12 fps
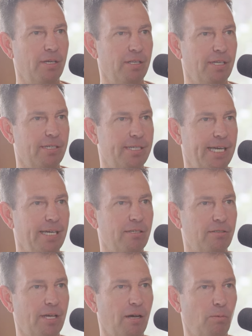that
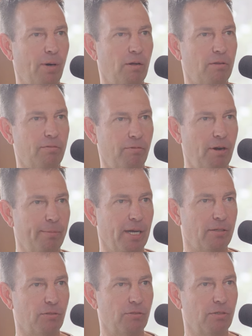takes that wealth from
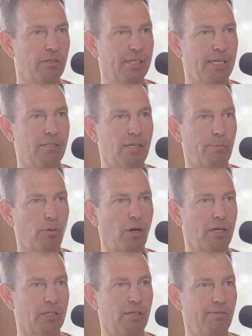us, mm-hmm. takes that
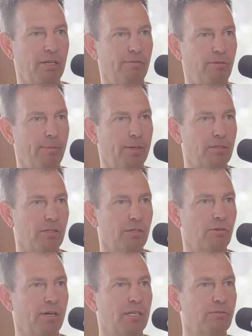productivity from us, and
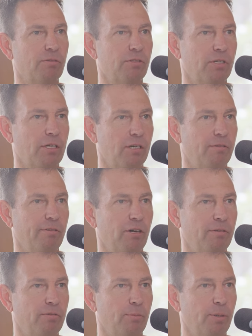transfers it into
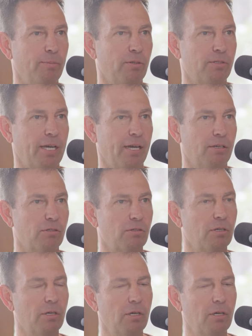very few people's hands.